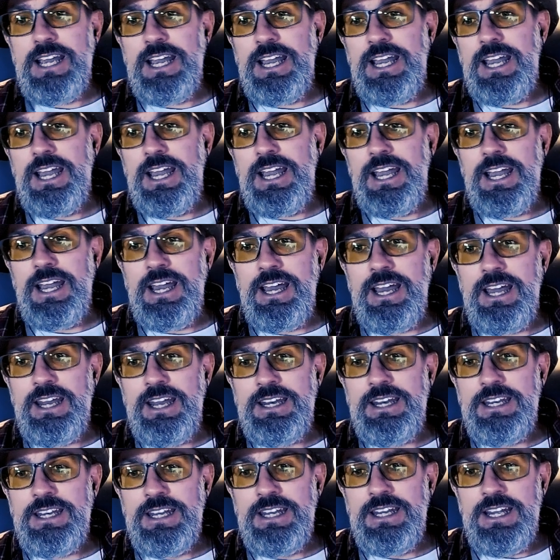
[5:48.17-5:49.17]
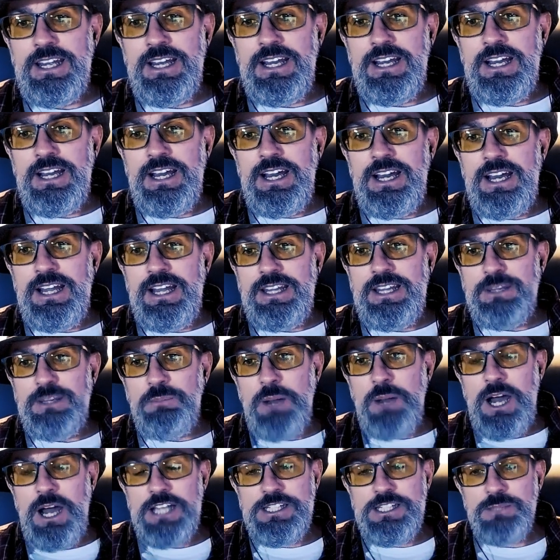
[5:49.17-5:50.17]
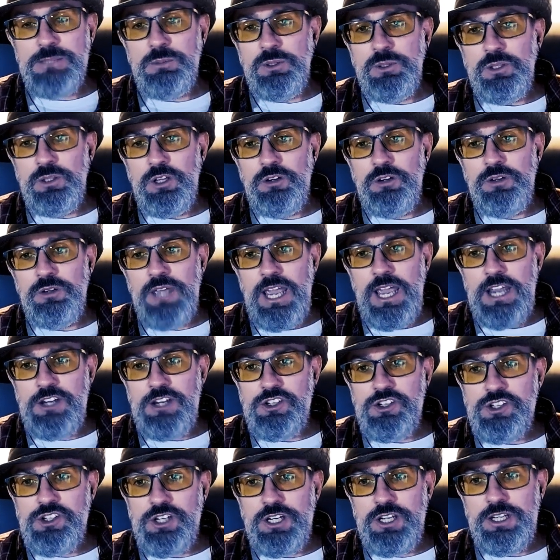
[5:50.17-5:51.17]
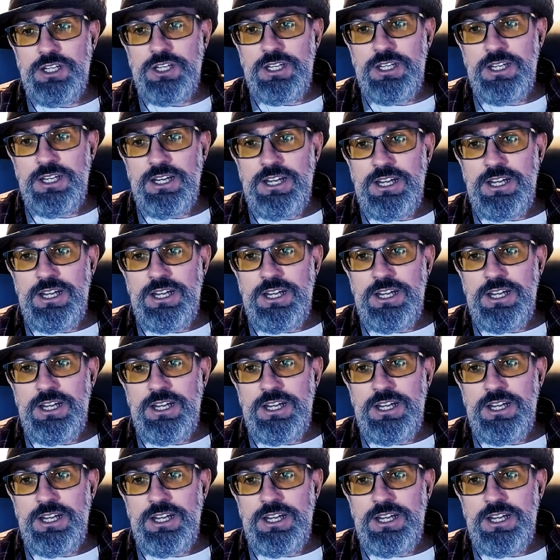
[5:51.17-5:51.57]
and the possible location.